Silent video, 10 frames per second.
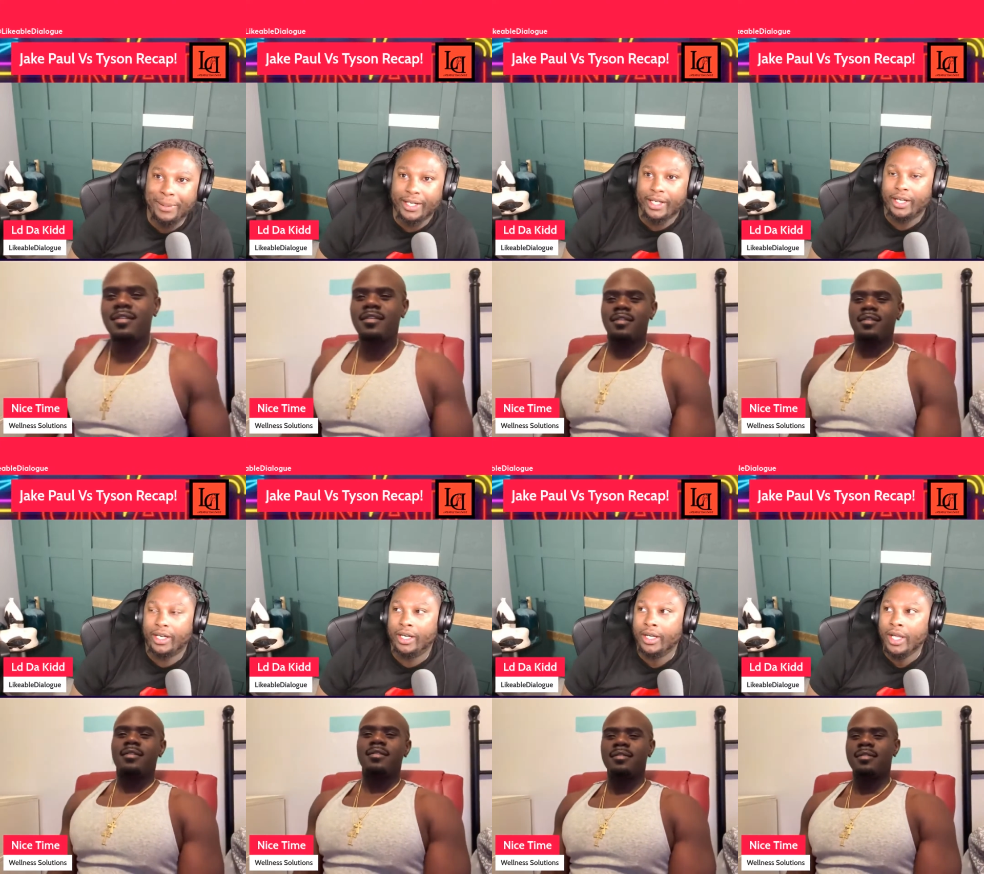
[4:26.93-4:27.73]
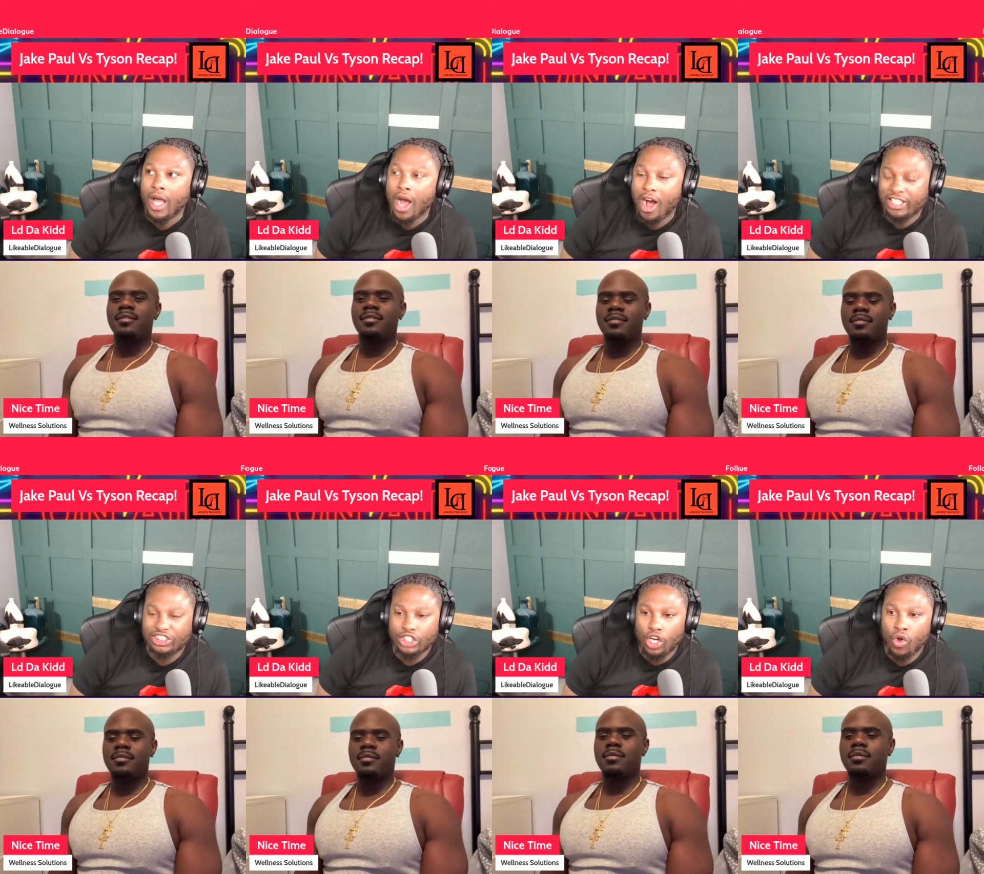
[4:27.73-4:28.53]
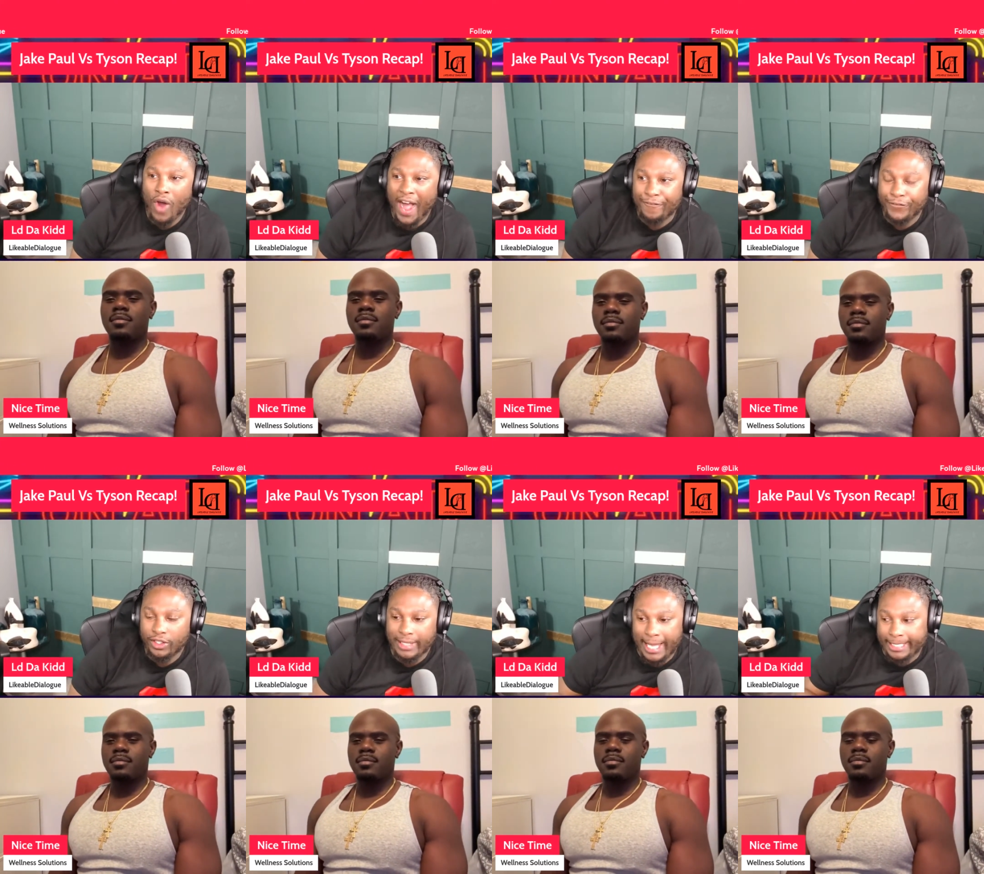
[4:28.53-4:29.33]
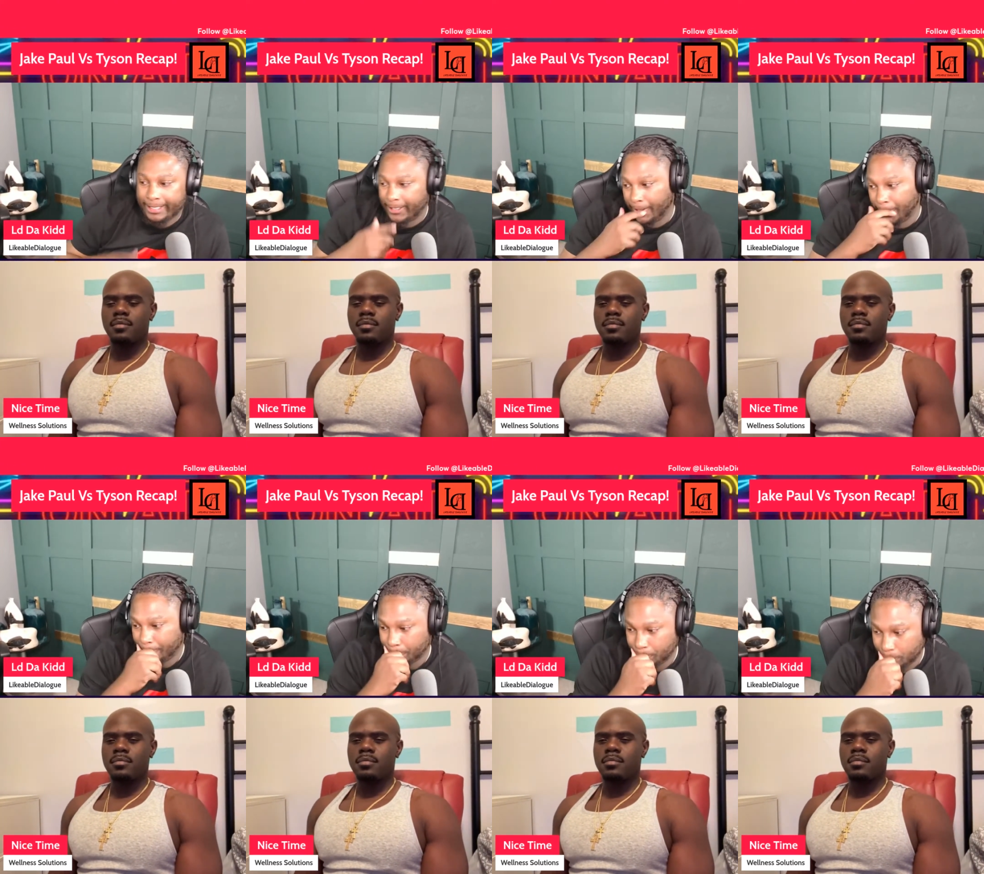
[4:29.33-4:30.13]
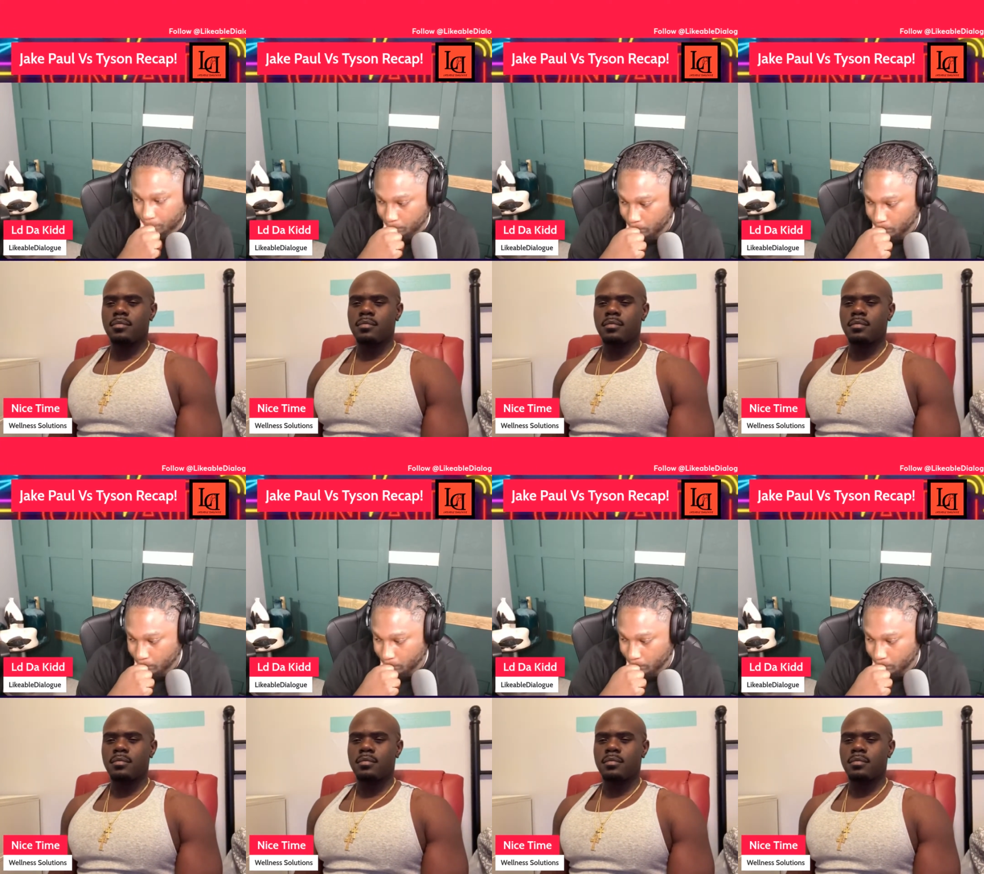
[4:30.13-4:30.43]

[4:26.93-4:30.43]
Speaker 1: But uh, also I feel like um,